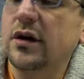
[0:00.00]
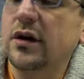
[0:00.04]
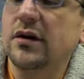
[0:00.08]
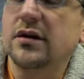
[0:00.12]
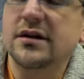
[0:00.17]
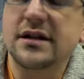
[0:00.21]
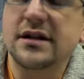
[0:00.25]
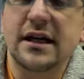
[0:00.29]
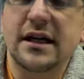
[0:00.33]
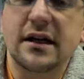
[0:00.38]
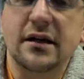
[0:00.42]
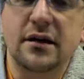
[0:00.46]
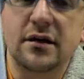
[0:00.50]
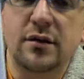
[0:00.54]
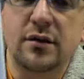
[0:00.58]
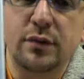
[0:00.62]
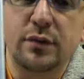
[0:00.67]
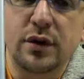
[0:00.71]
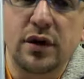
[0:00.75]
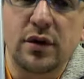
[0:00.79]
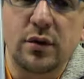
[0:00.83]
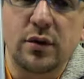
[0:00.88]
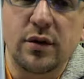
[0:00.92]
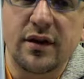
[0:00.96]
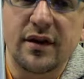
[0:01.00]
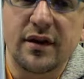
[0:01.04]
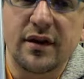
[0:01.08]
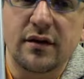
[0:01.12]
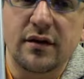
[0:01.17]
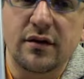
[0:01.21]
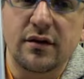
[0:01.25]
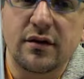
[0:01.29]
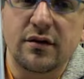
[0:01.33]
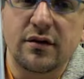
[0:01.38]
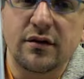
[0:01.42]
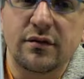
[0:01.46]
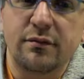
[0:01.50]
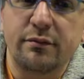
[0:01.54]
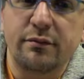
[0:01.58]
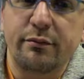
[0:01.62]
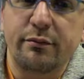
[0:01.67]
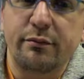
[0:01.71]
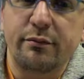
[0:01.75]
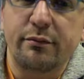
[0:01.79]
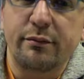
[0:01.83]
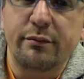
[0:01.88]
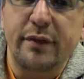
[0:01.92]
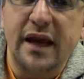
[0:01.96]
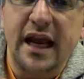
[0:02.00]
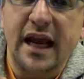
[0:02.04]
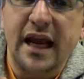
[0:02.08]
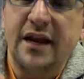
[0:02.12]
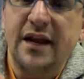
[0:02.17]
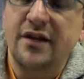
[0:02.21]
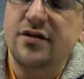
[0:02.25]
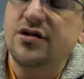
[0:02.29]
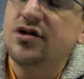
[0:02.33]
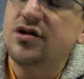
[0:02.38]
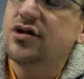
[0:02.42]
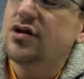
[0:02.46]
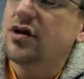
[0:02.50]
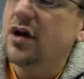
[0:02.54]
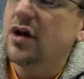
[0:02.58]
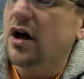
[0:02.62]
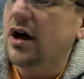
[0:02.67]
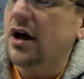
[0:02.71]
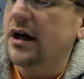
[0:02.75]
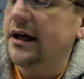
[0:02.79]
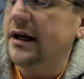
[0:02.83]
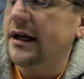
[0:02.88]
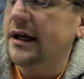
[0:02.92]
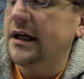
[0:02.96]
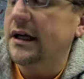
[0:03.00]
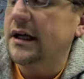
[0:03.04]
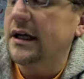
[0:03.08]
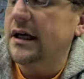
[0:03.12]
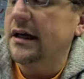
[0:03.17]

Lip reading: looks like a little book with a little page on it.